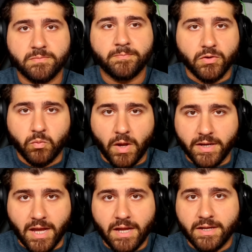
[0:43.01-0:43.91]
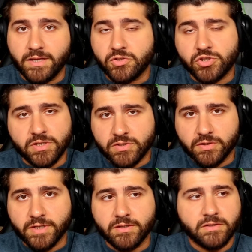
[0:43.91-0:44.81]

Figured why not, and she took it.